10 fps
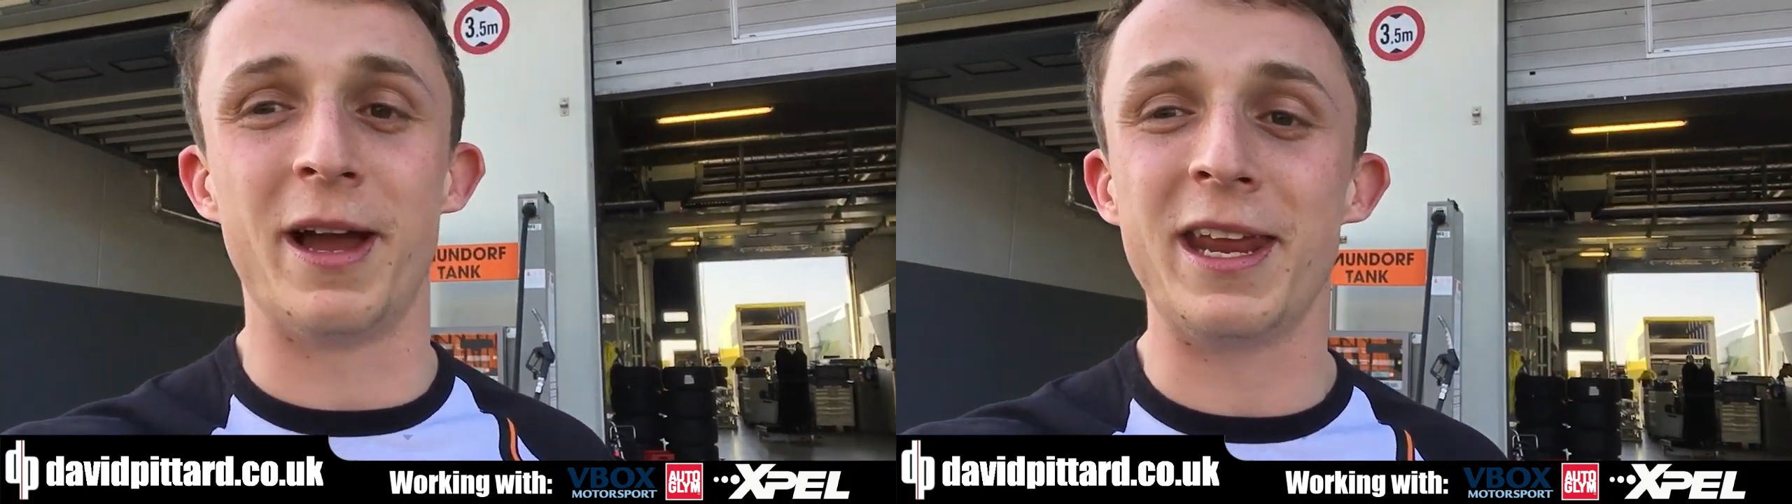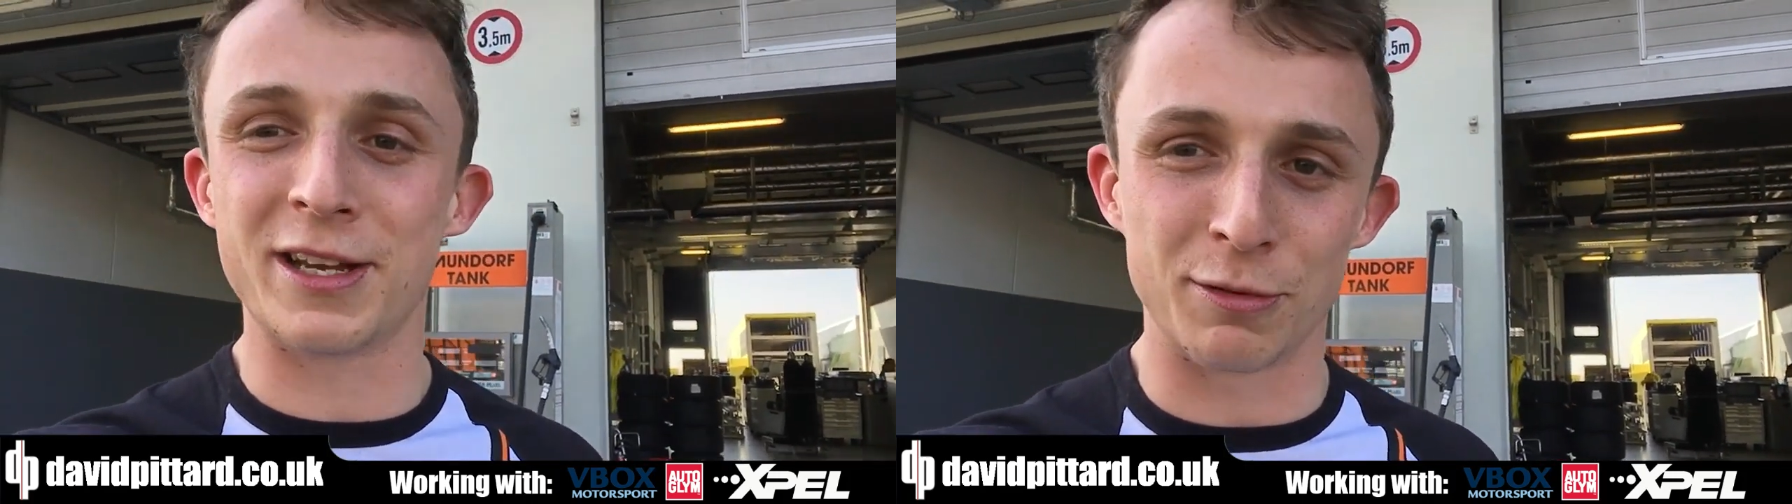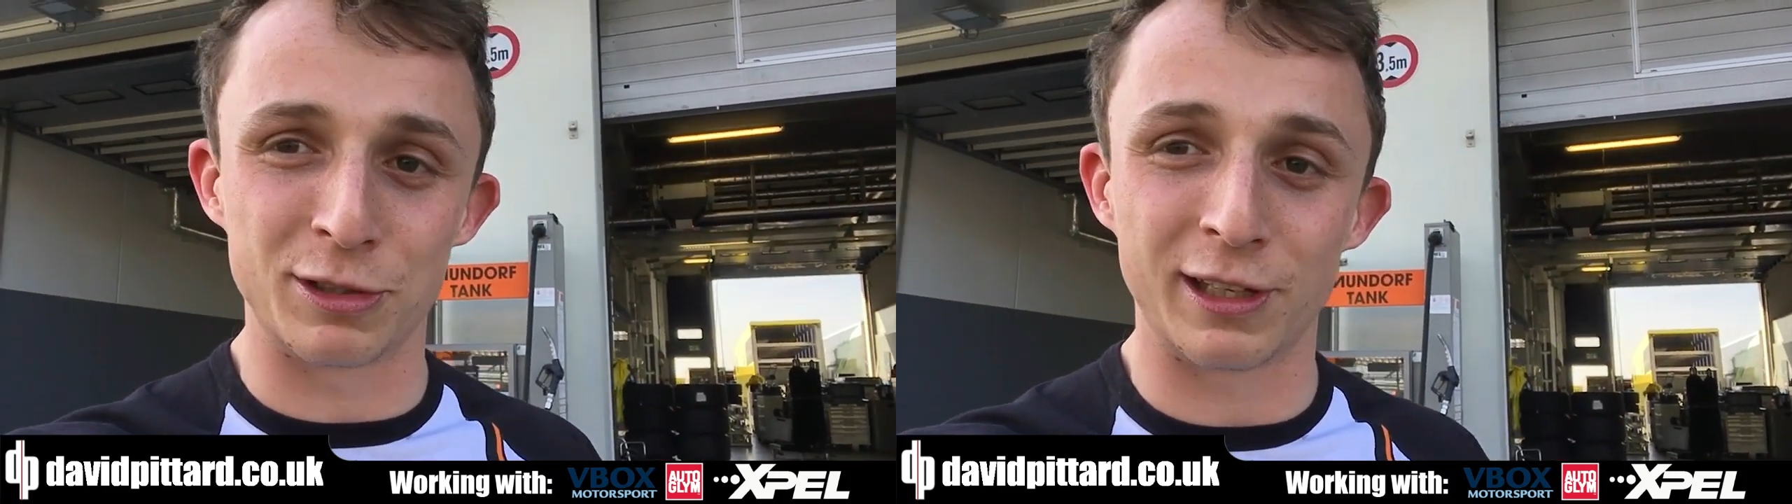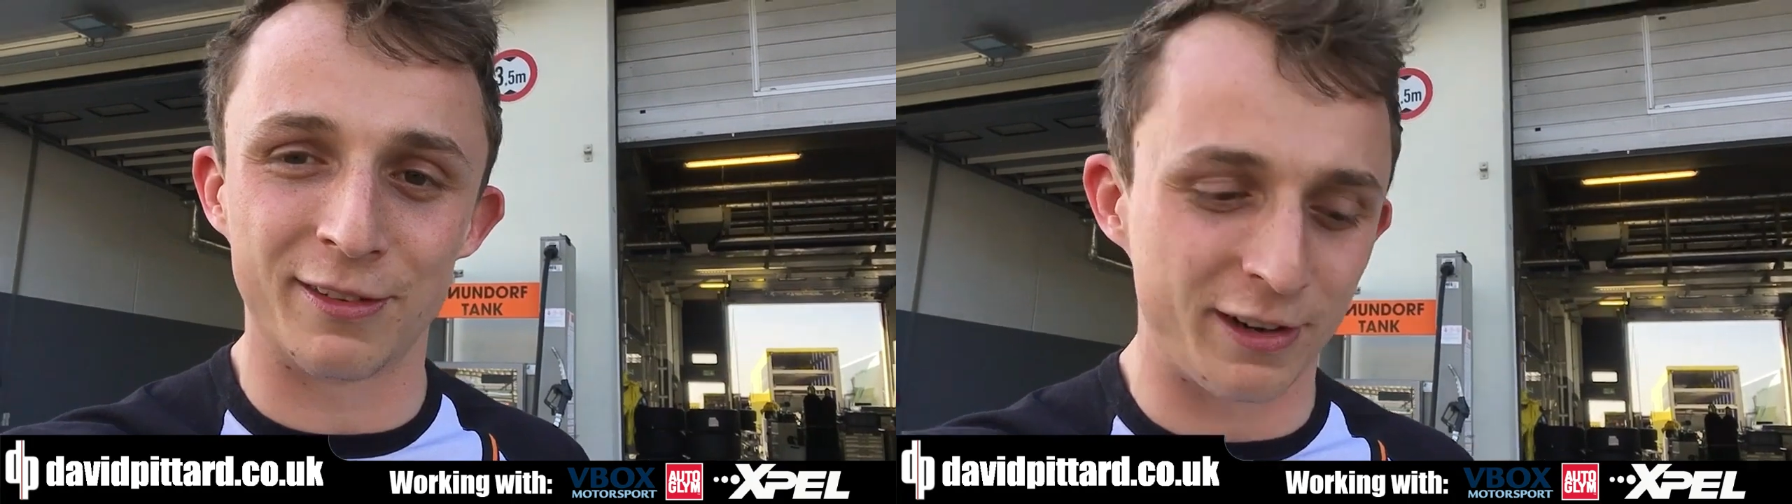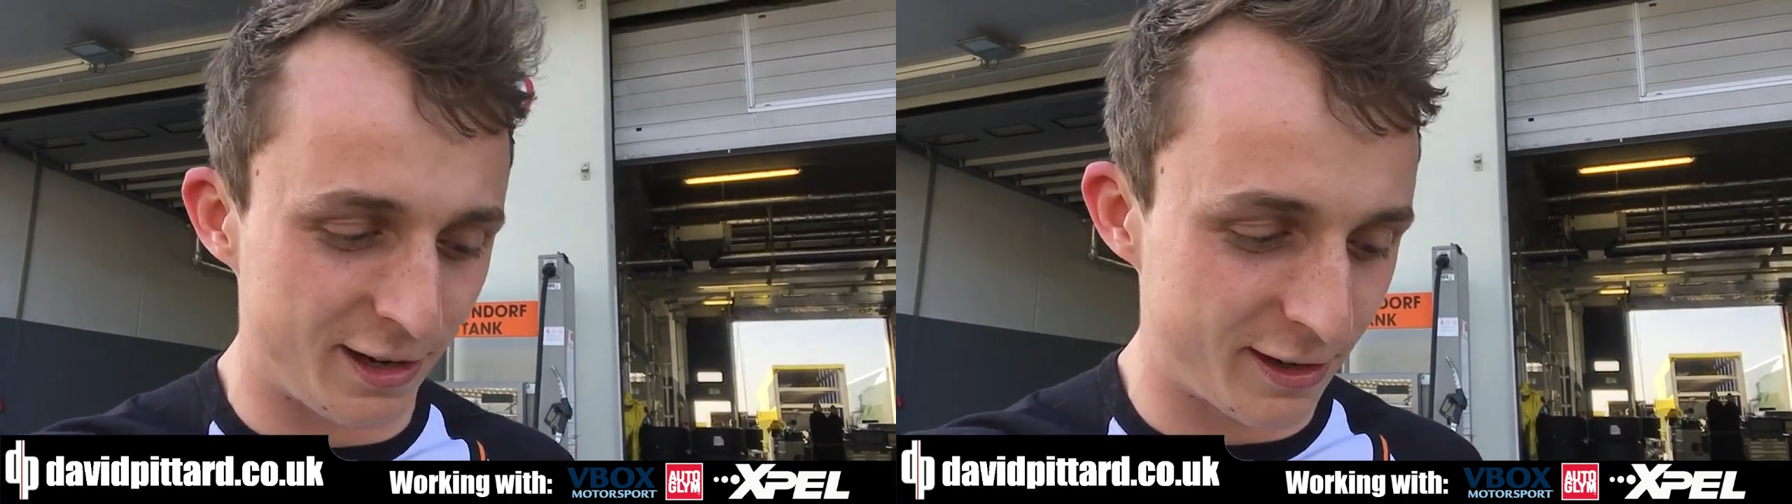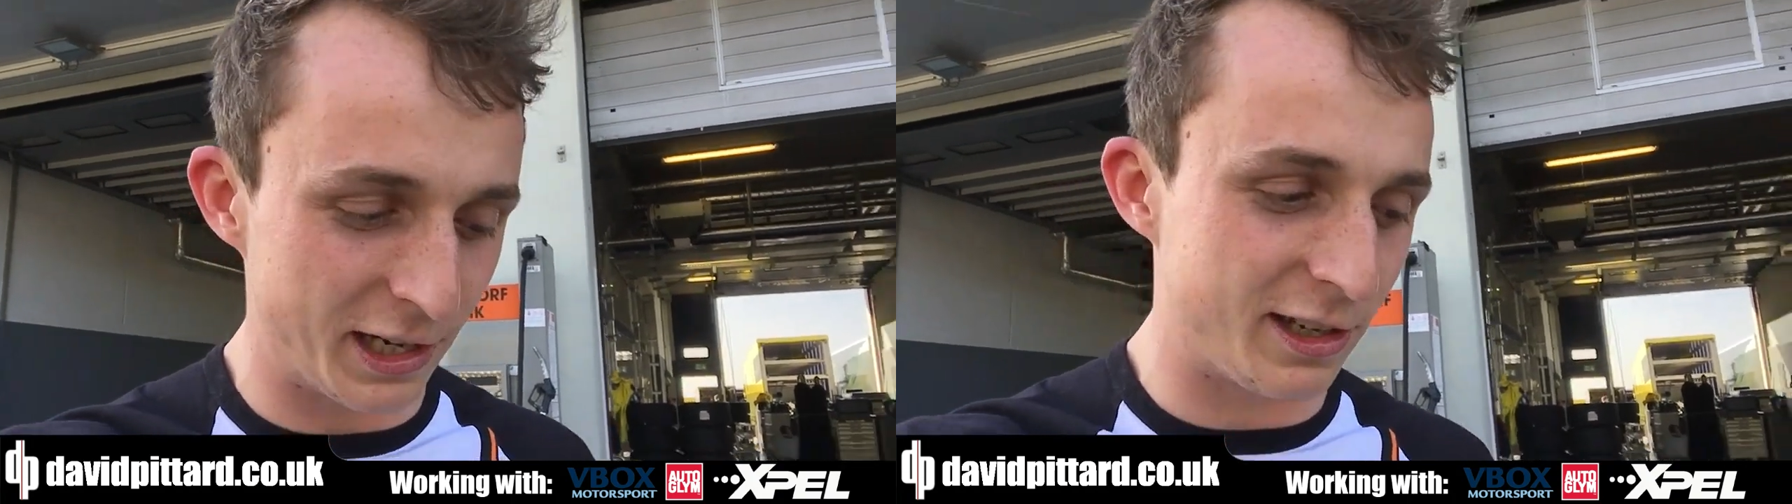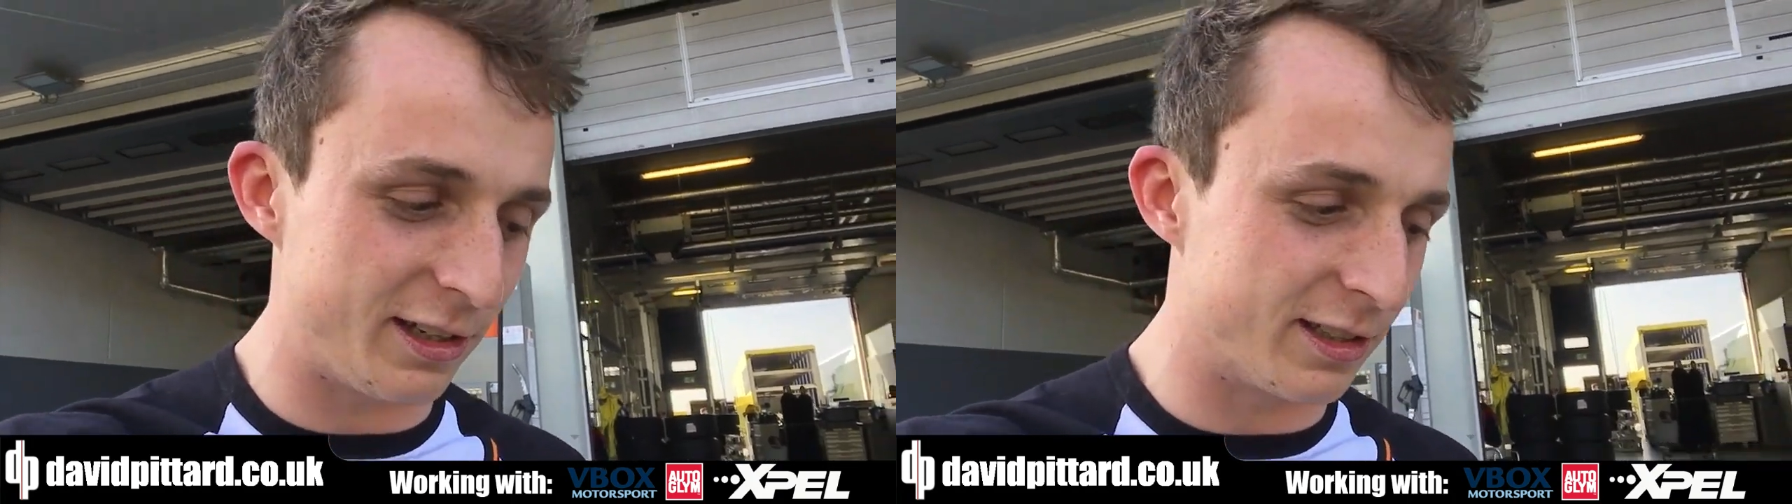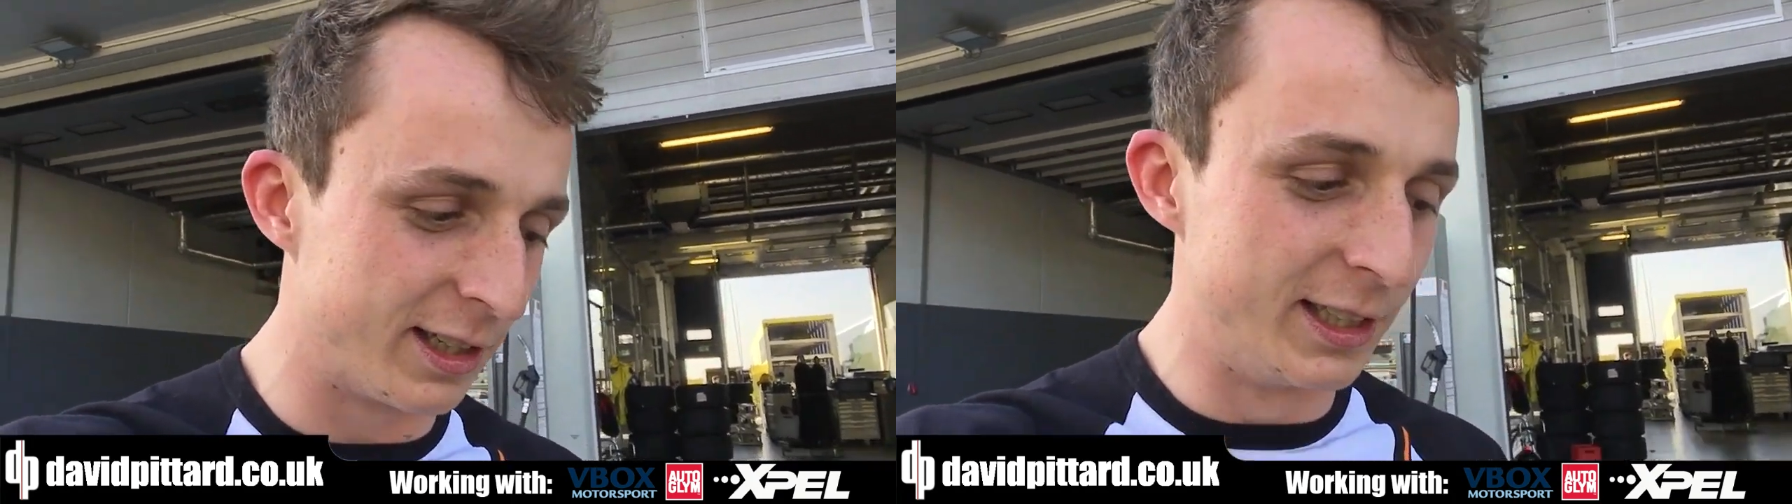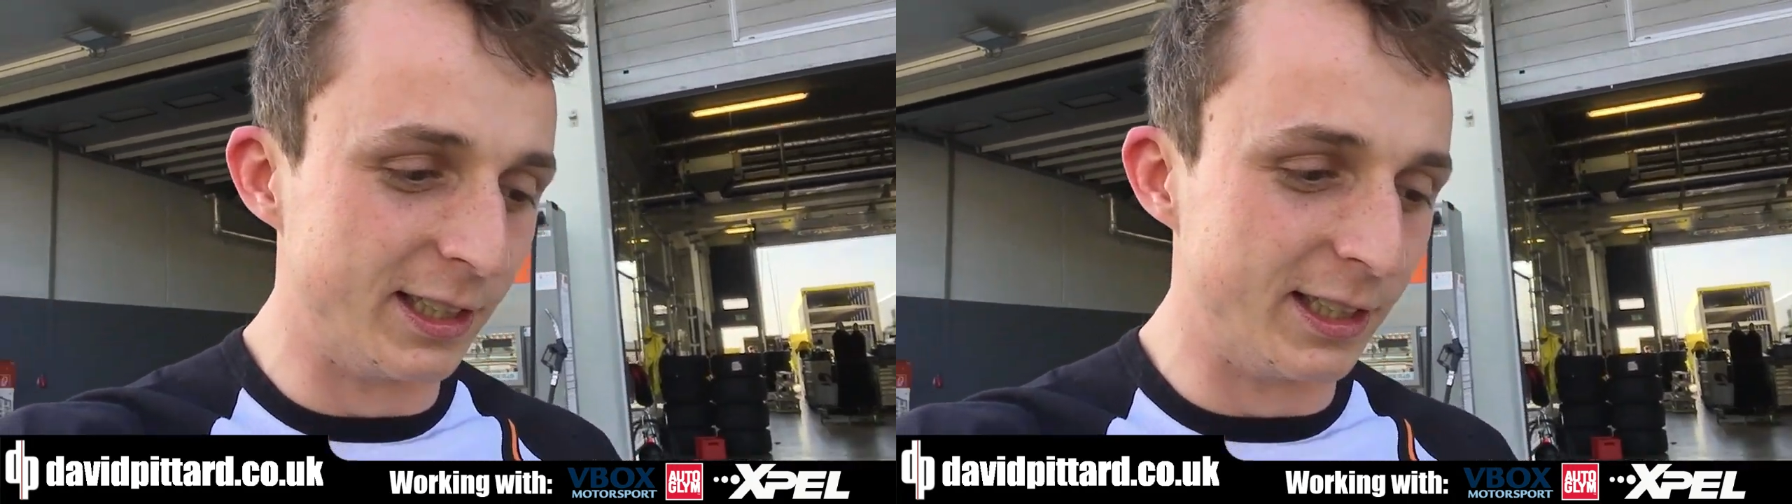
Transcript: but yes, it was looking very, very good.